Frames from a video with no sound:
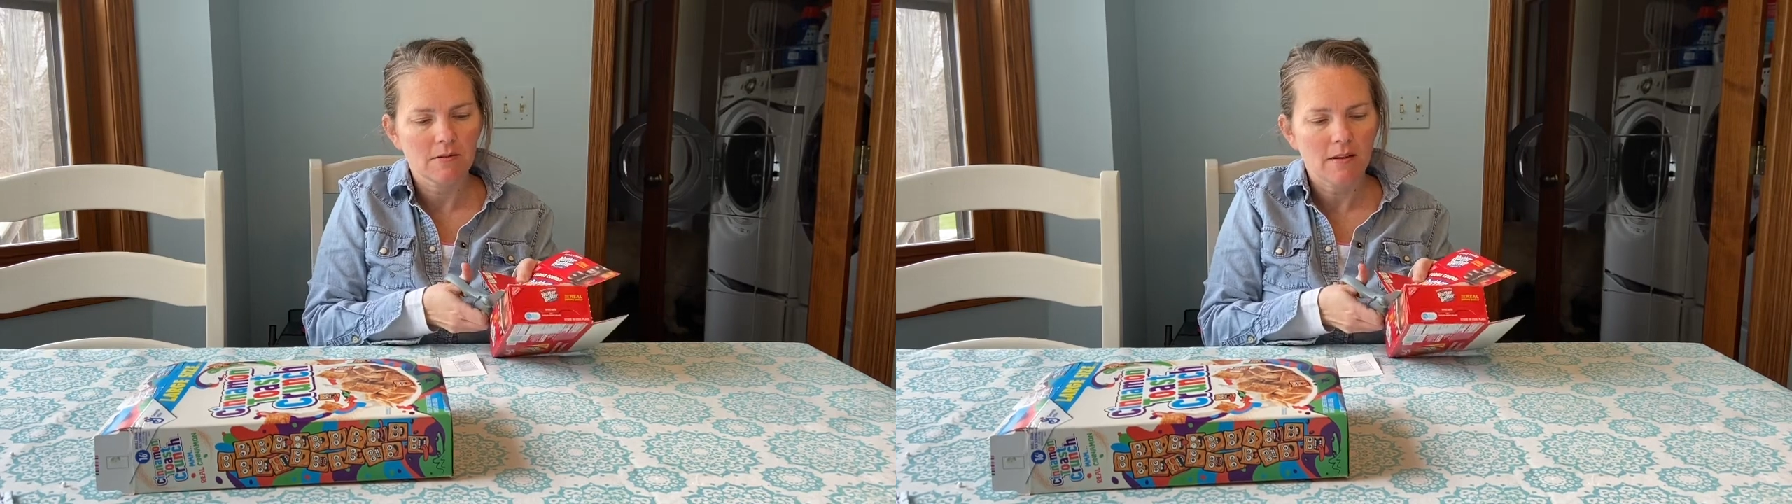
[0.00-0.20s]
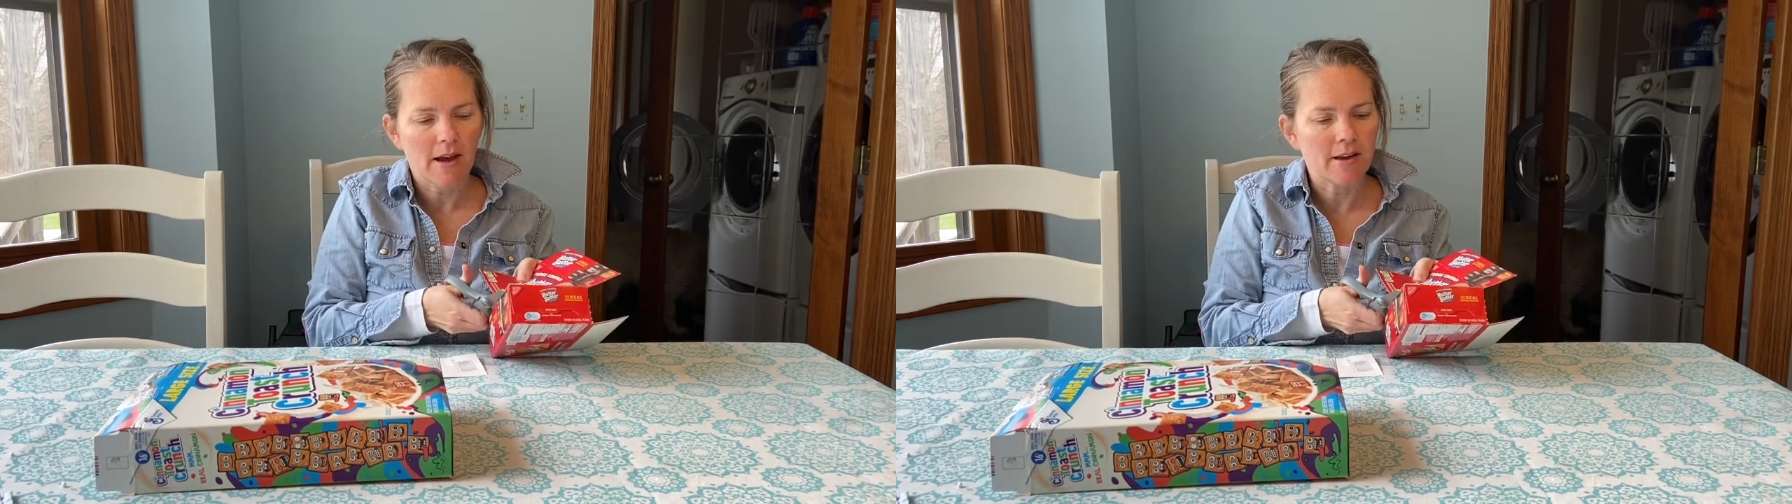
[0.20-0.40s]

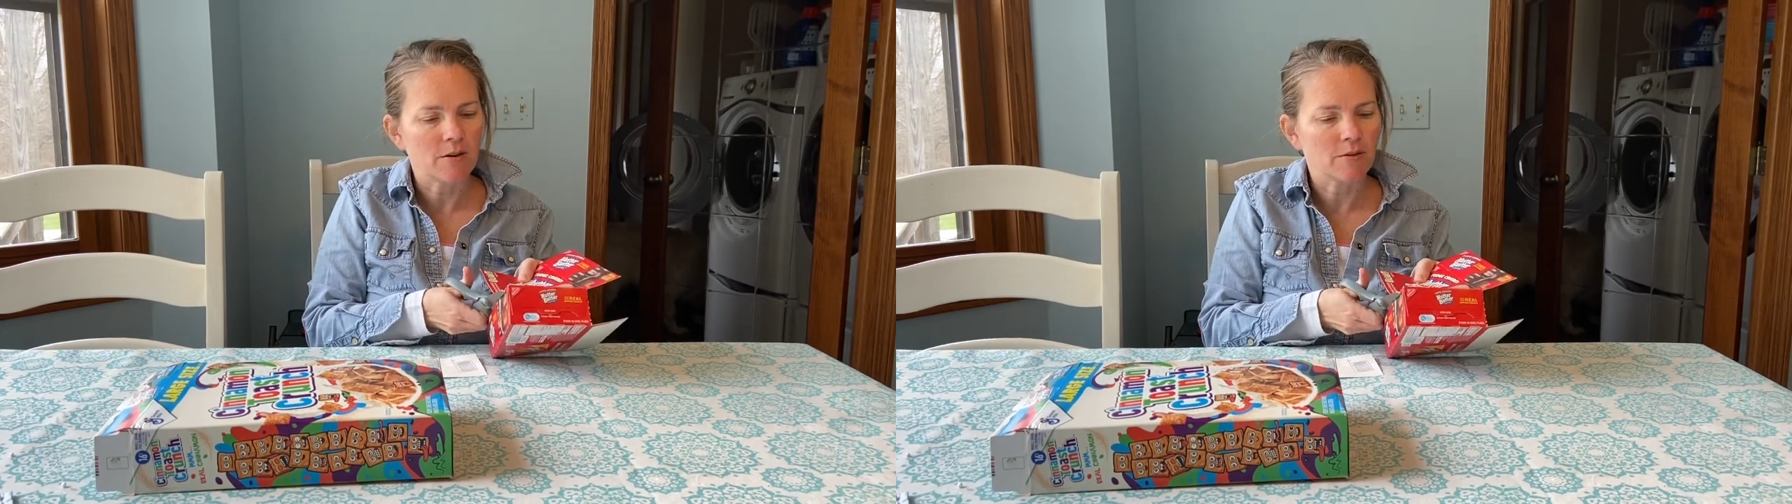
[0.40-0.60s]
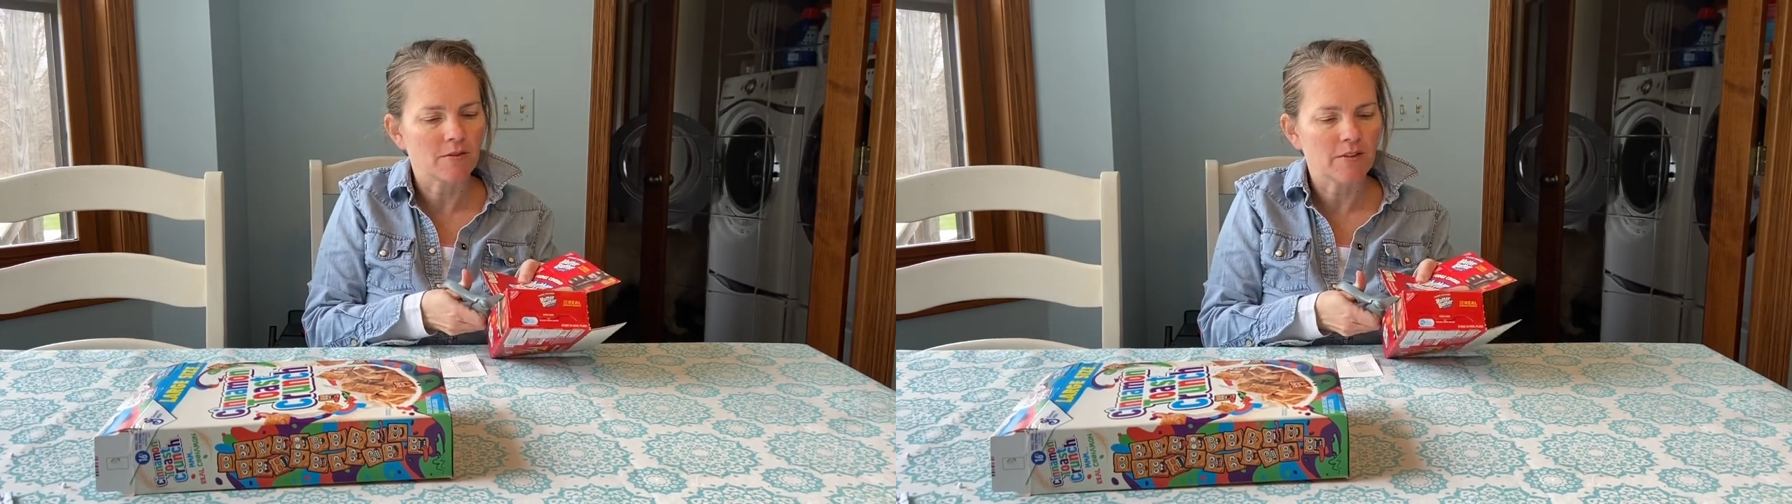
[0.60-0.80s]
I
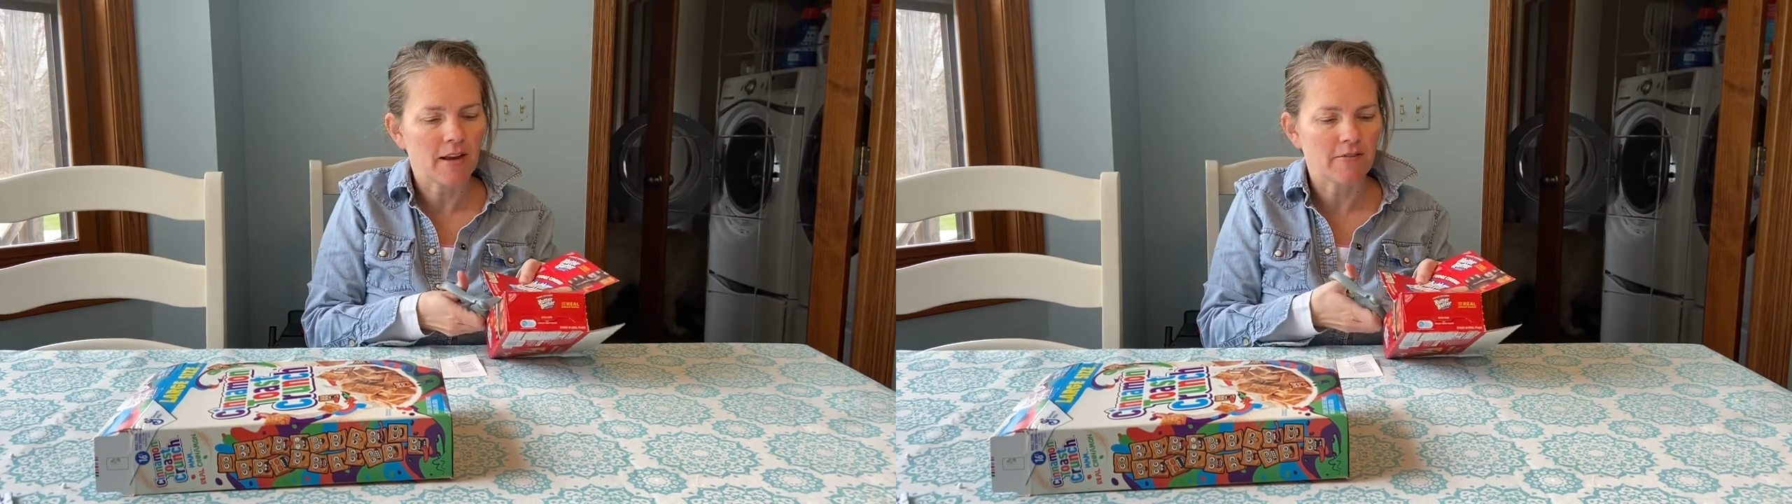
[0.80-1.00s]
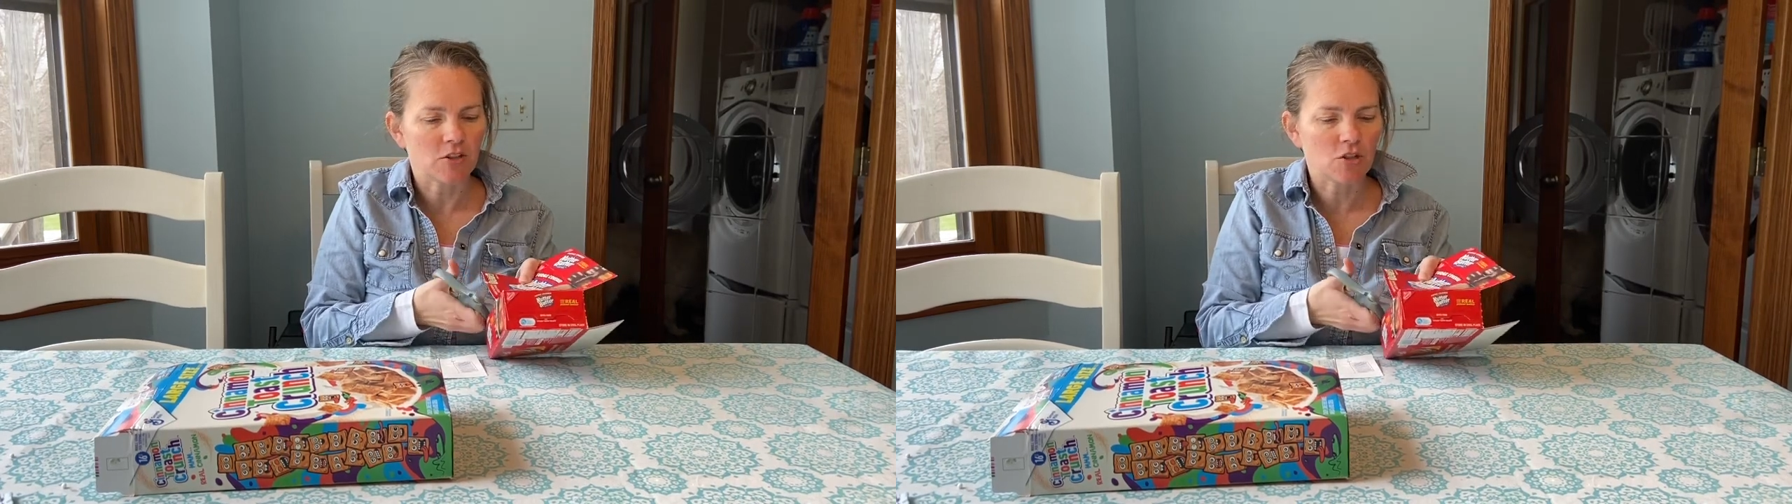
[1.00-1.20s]
don't even
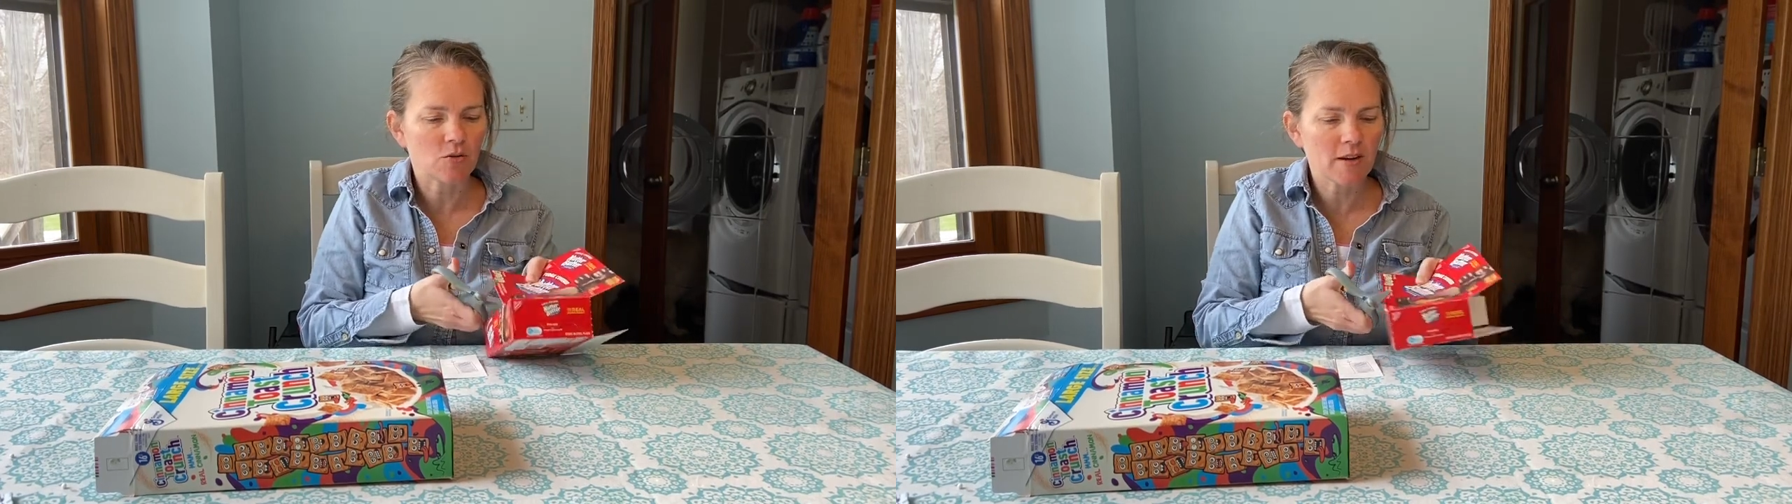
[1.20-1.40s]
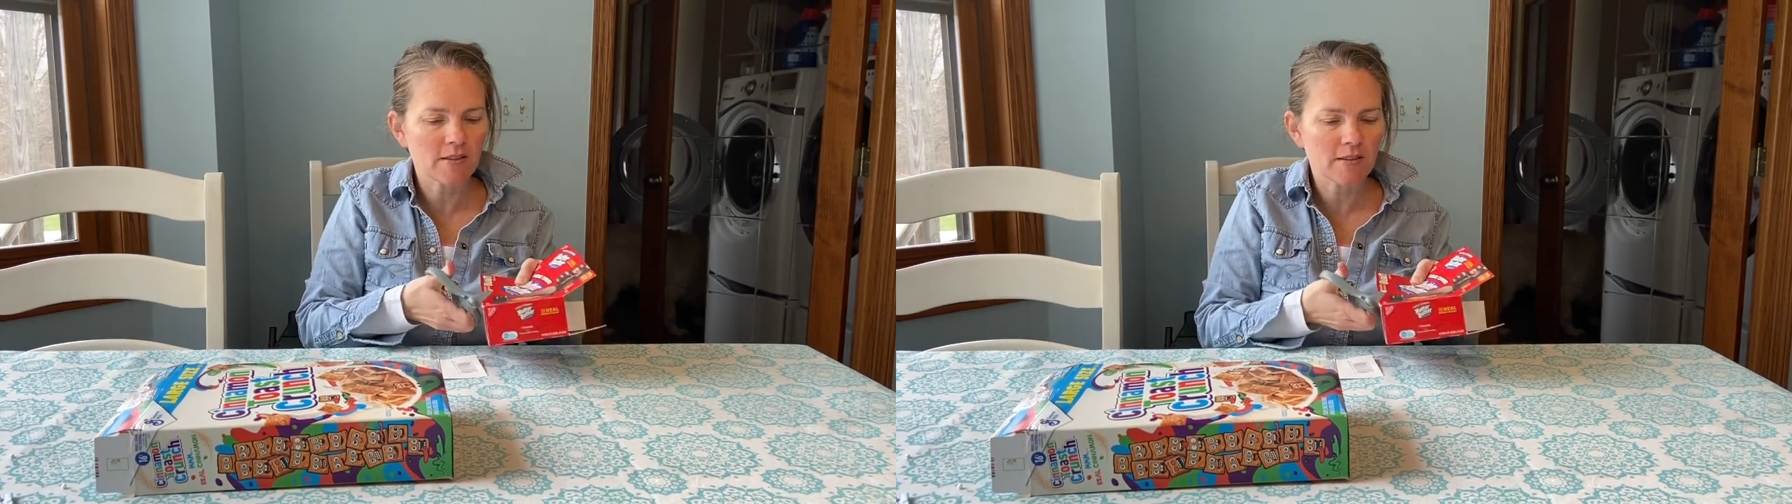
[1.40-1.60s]
have to
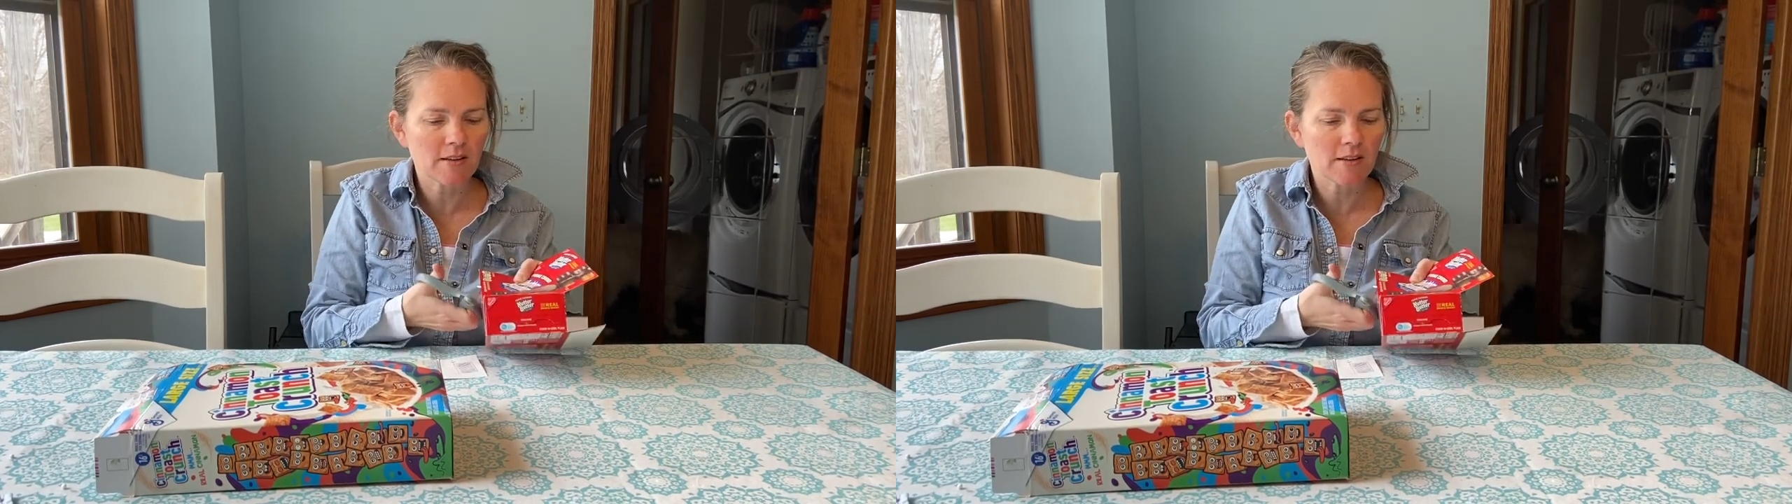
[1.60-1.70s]
trace